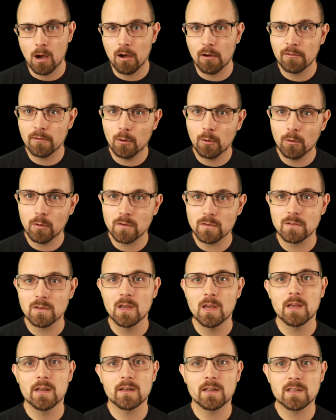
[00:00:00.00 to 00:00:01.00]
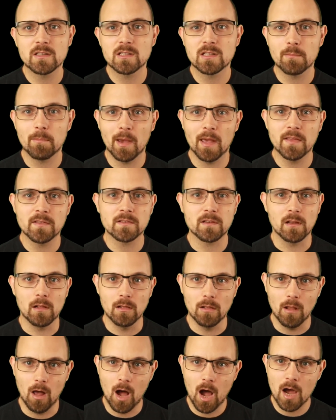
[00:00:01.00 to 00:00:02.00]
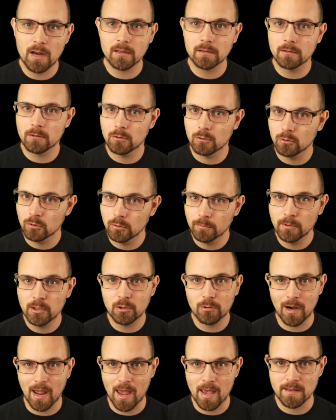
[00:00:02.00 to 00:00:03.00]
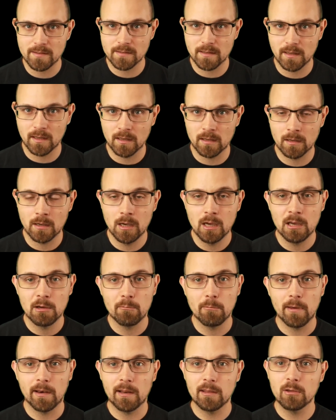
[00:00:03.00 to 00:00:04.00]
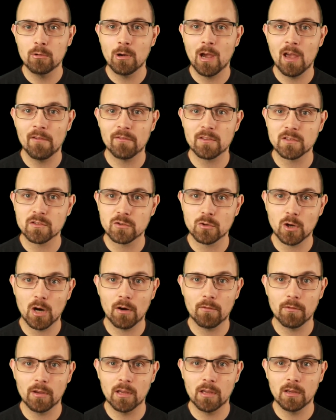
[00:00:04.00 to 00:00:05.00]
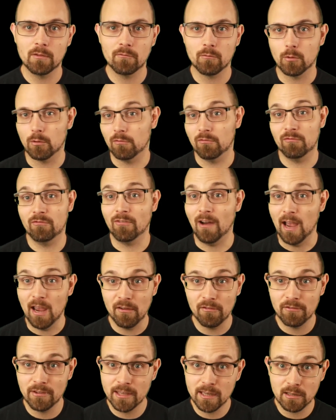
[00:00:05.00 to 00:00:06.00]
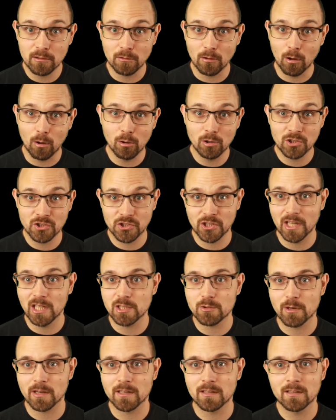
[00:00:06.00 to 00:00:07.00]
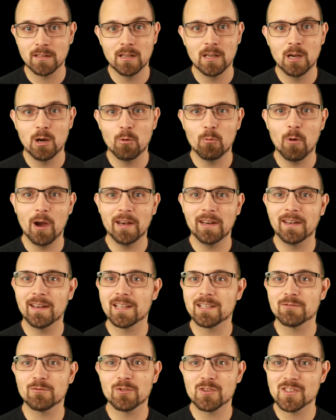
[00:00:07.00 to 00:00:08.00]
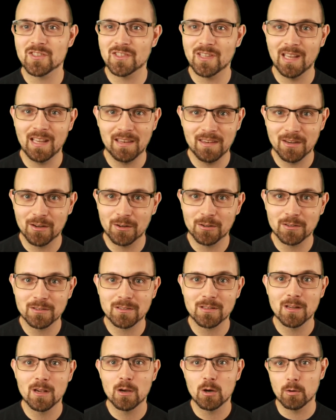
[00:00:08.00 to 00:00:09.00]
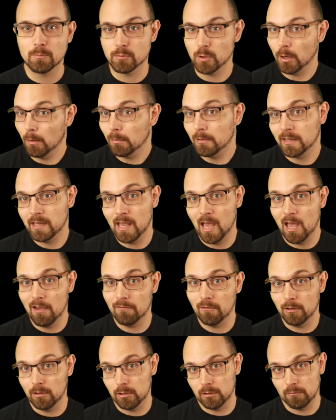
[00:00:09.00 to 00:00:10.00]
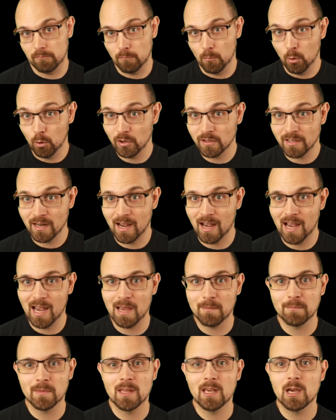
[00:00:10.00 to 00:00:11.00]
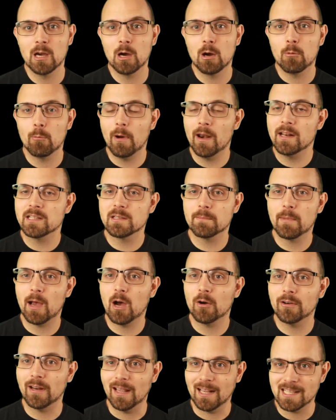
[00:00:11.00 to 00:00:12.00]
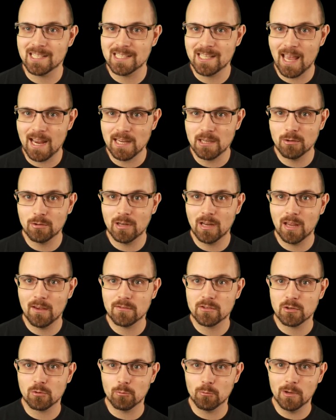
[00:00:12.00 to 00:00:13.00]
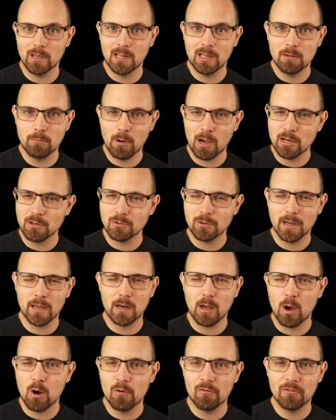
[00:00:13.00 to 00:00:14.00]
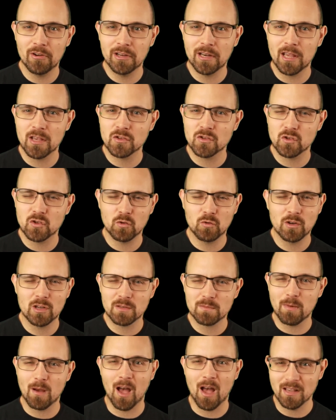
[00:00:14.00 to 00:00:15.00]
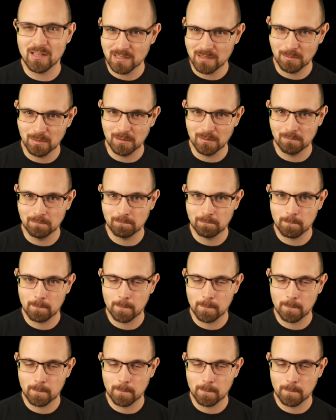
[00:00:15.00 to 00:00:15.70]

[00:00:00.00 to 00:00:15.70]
Of course, this depends a lot on whom you're asking, whether you have a survey for 5-year-old children, whether it is for seniors who probably have a lot of more time, whether it's about executives who really want to get over it as soon as possible.